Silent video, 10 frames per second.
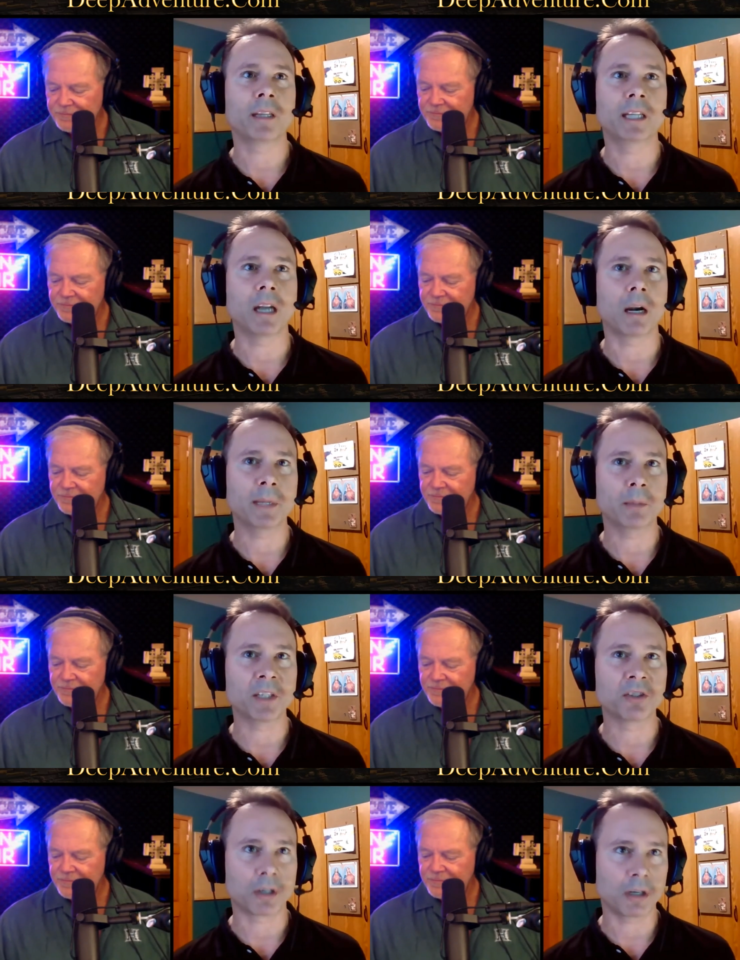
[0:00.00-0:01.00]
Speaker 1: the Army
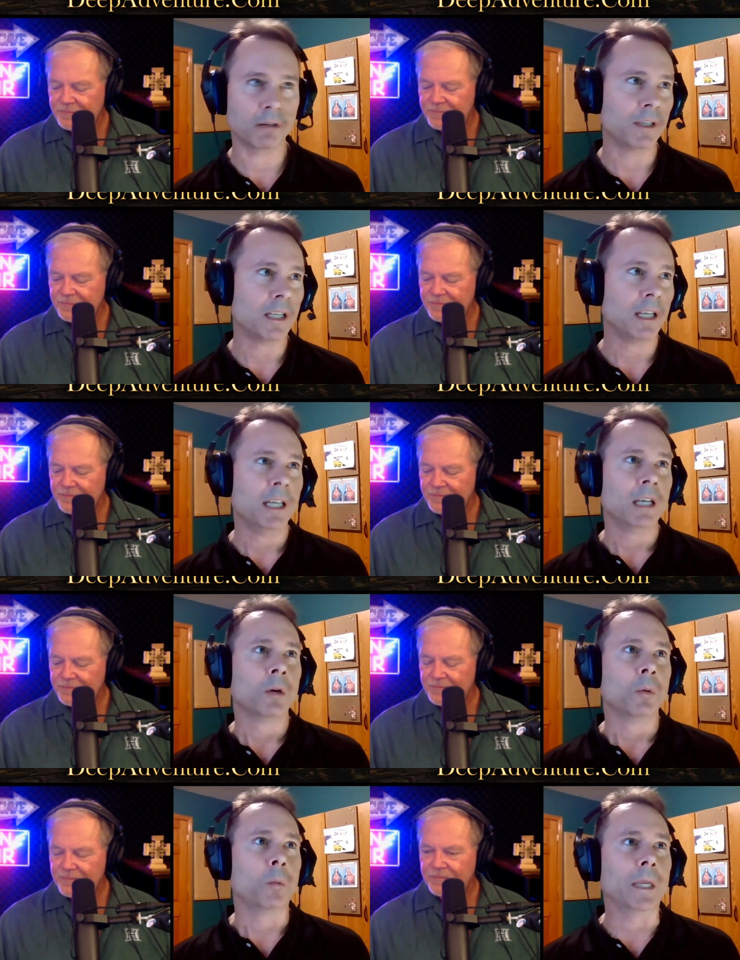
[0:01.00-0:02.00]
Reserve.
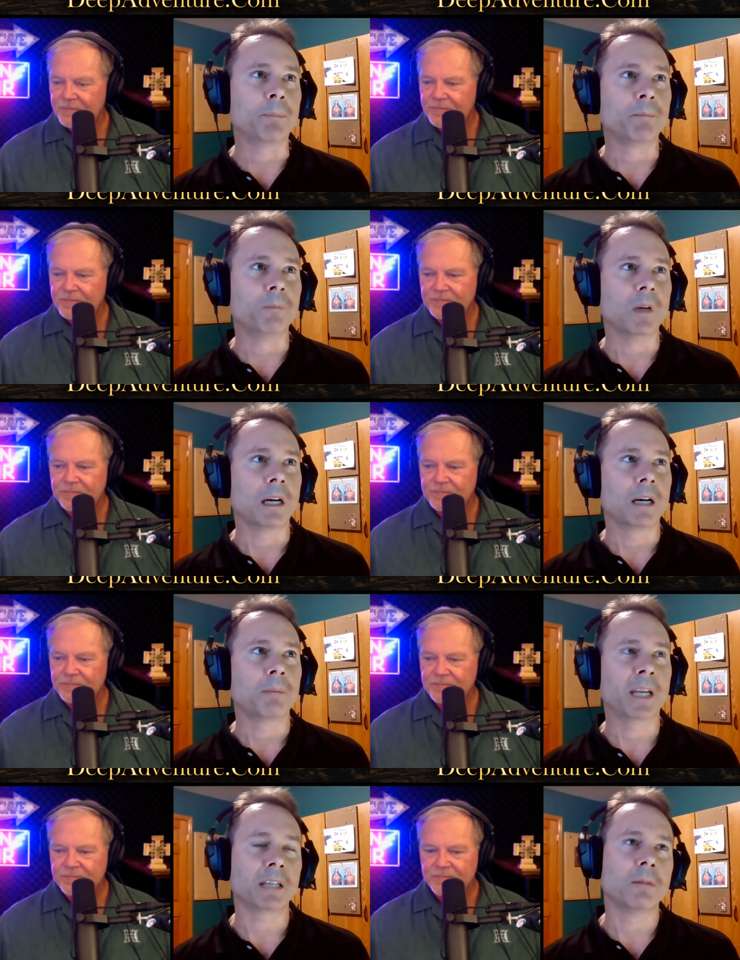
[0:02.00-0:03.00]
We uh,
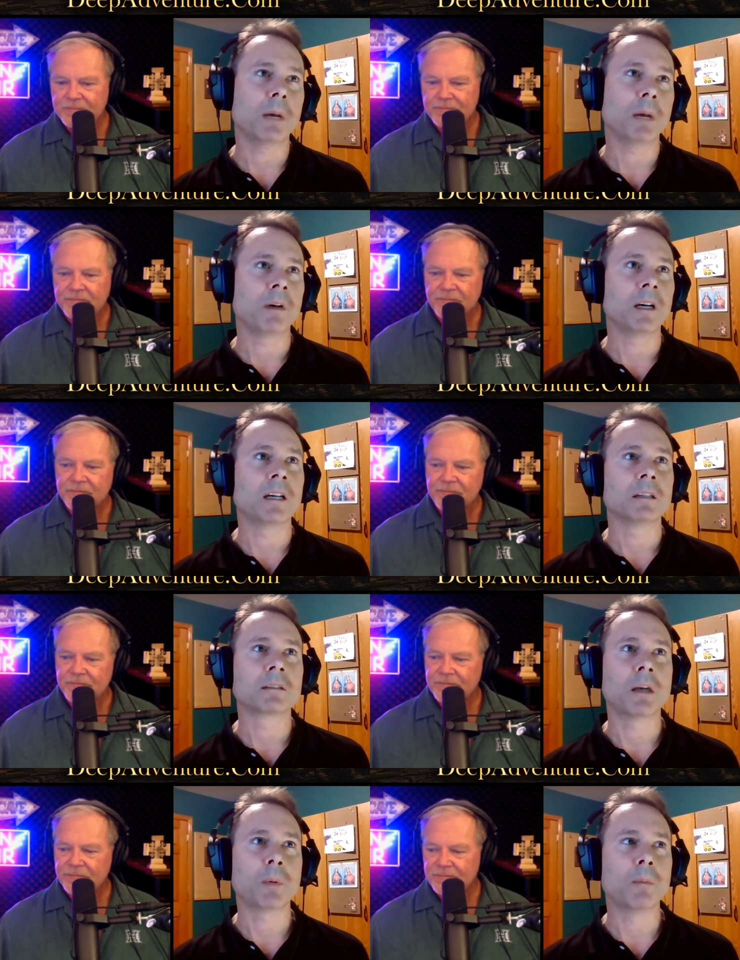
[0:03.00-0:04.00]
picked him up uh, a
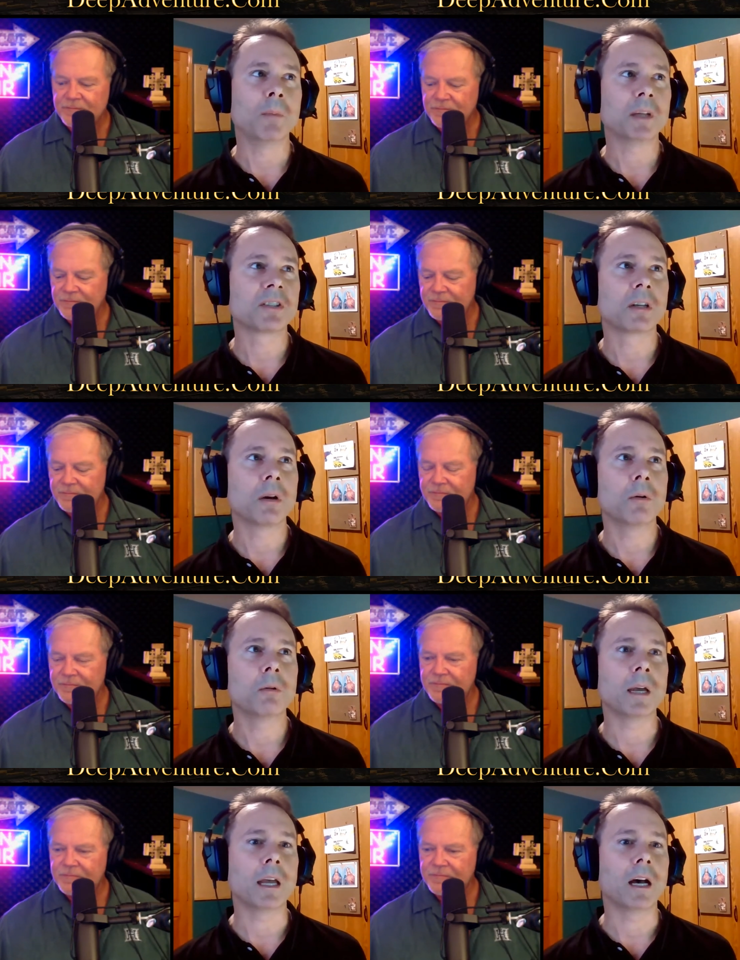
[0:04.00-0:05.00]
couple months ago
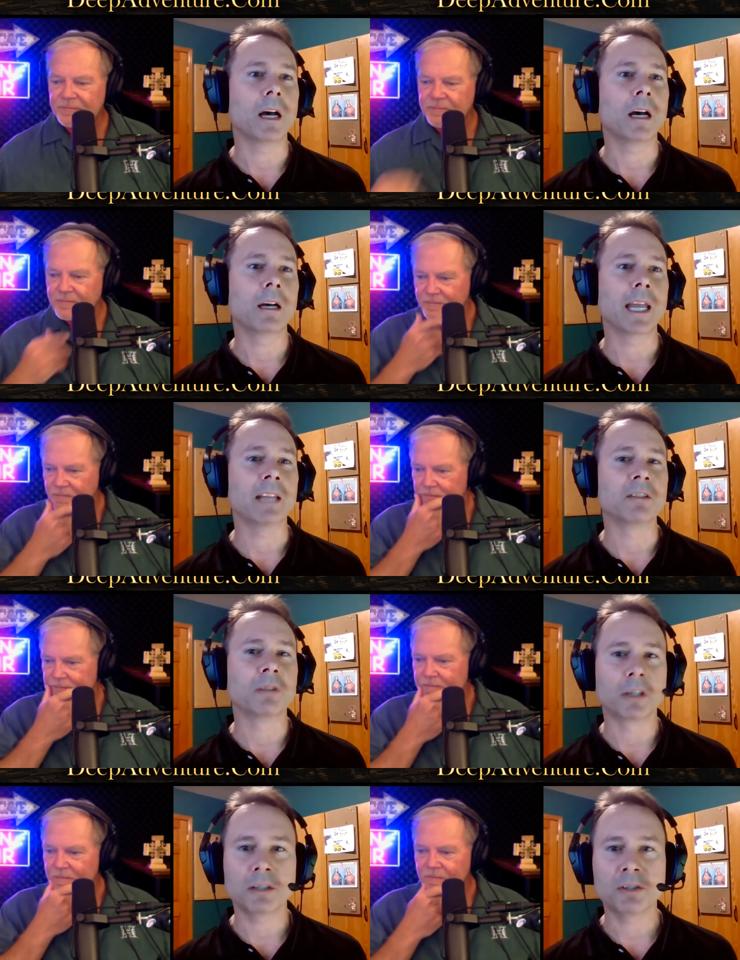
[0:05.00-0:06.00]
uh, and
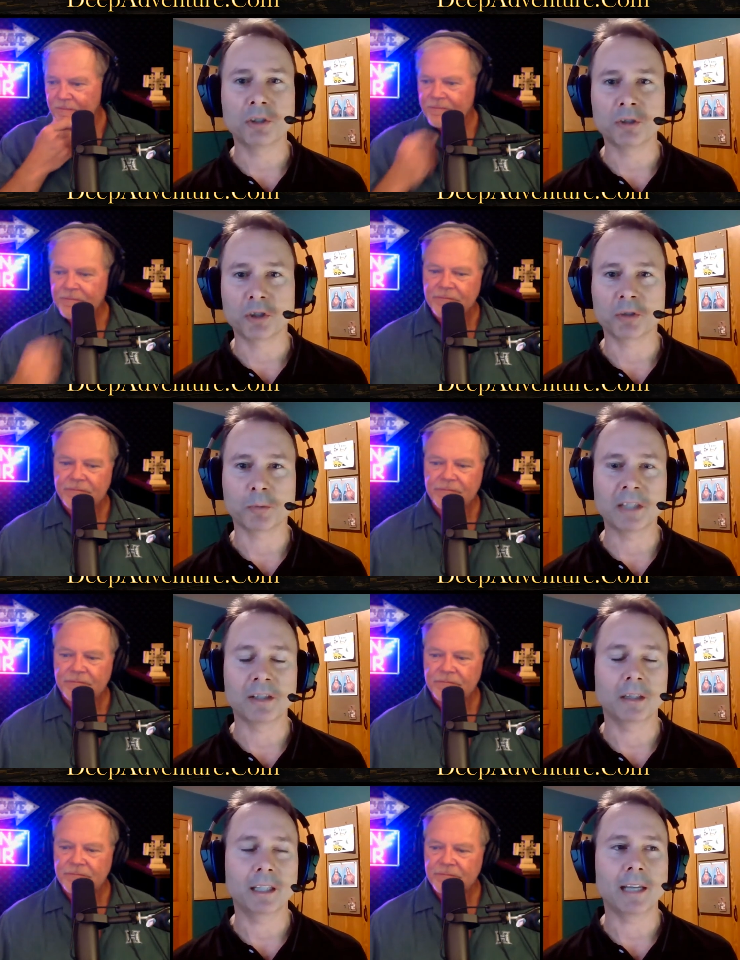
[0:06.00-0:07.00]
learned just
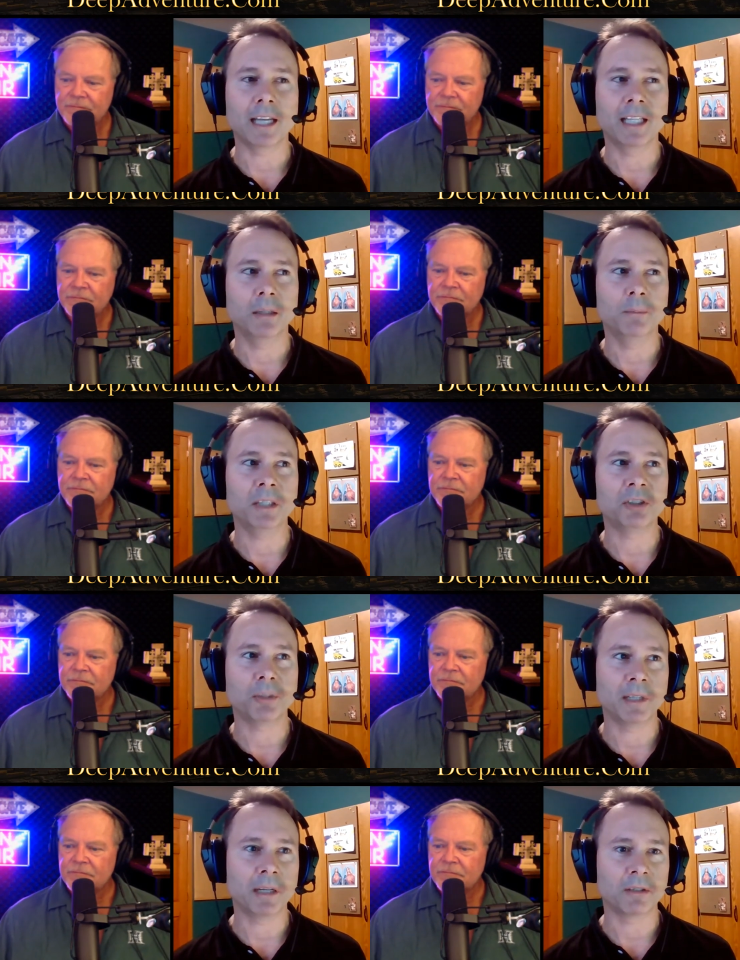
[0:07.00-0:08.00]
recently that he'll be
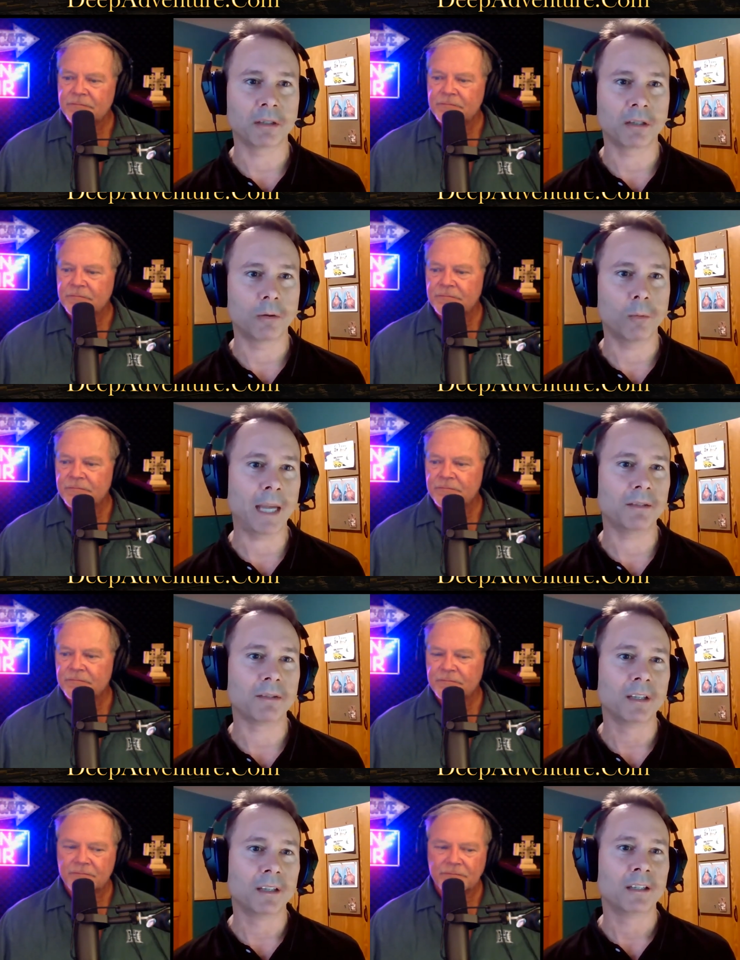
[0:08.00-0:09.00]
shipping out to Kuwait
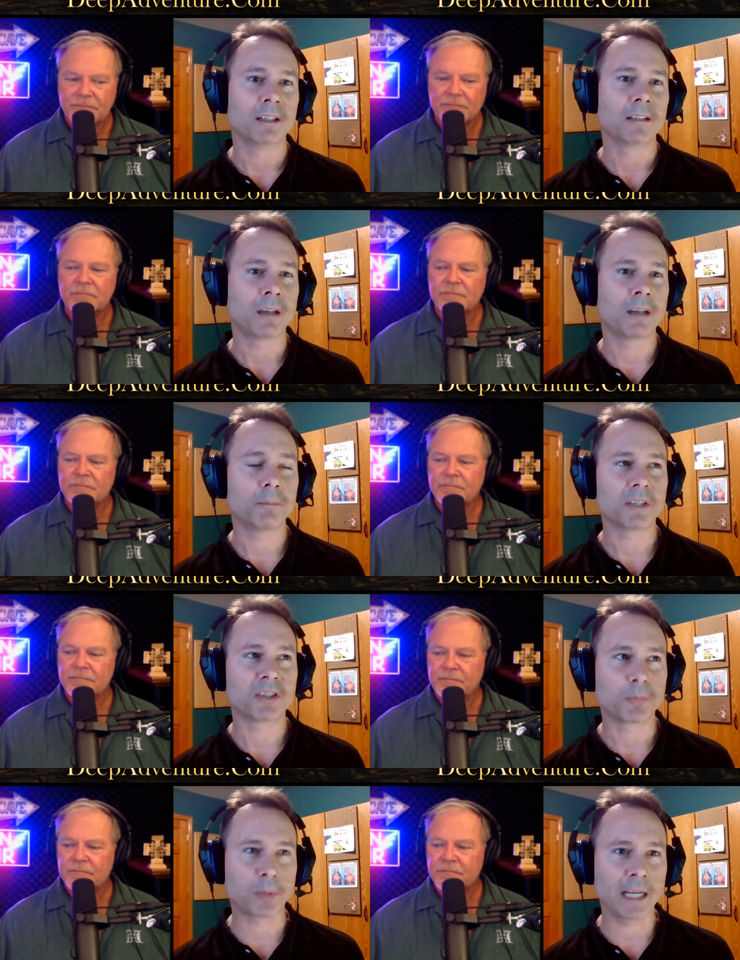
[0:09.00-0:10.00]
come this
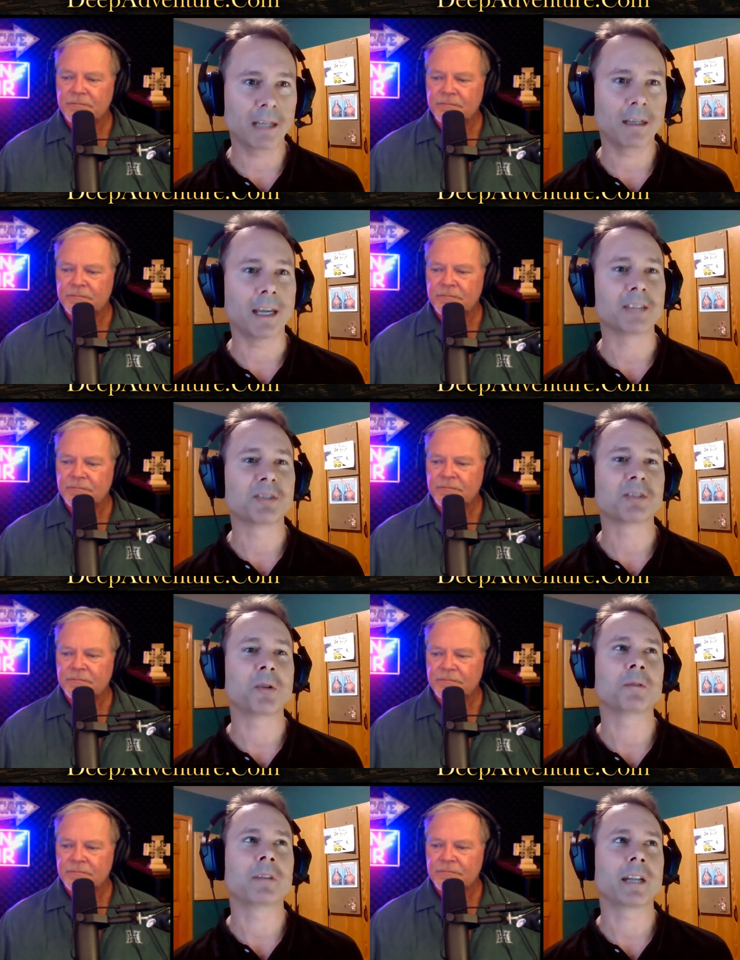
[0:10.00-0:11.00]
spring. And
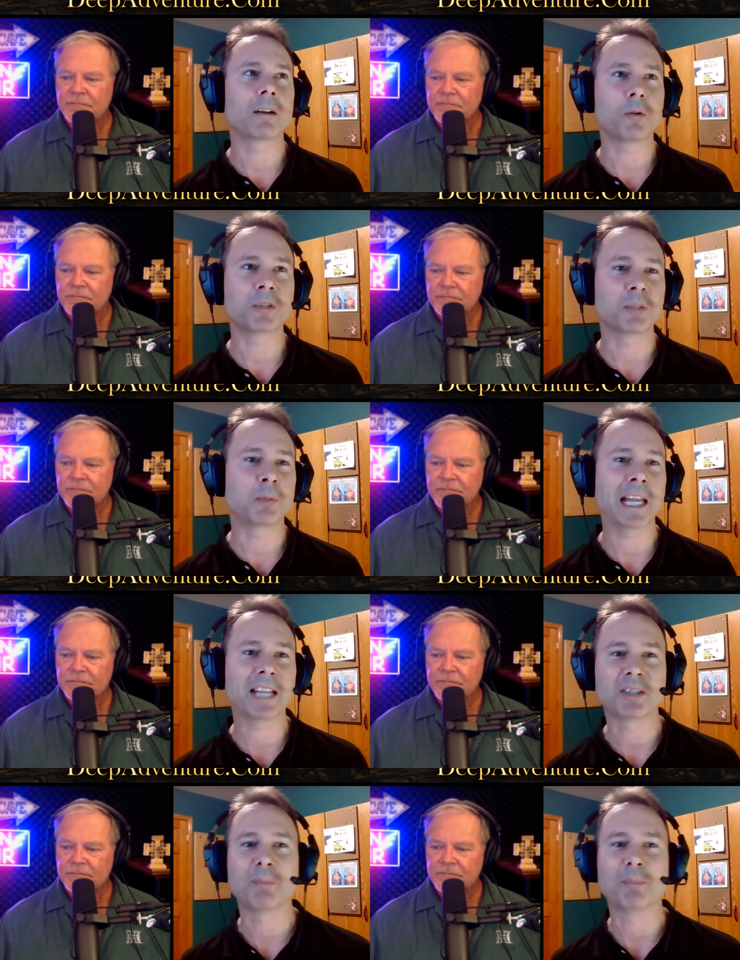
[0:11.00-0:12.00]
so there goes his
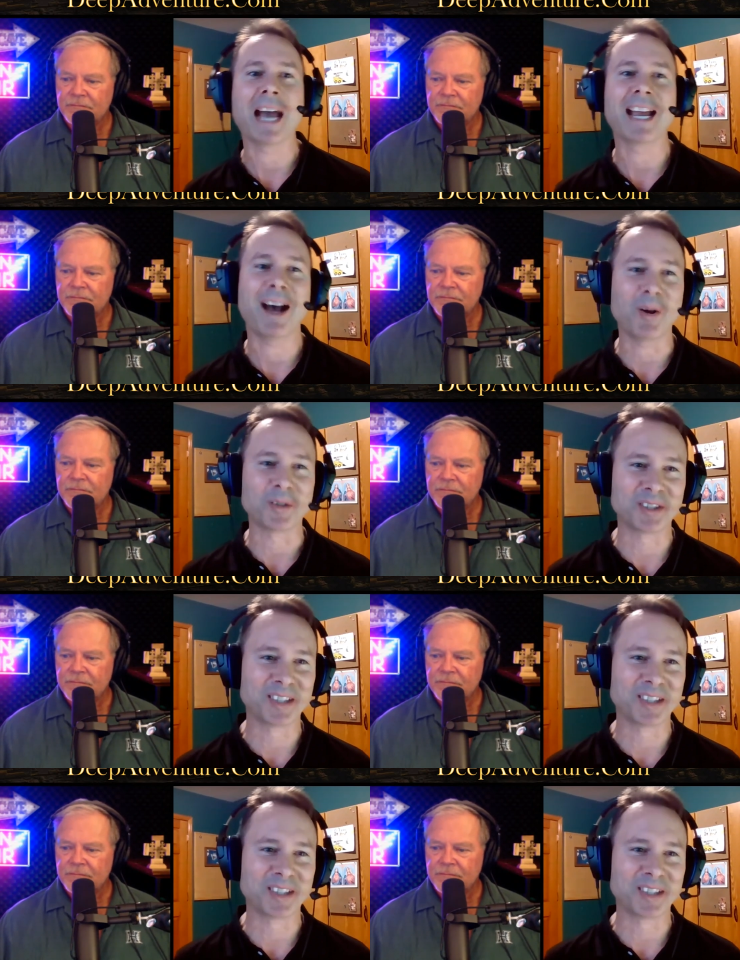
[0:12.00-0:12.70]
plans to buy a house.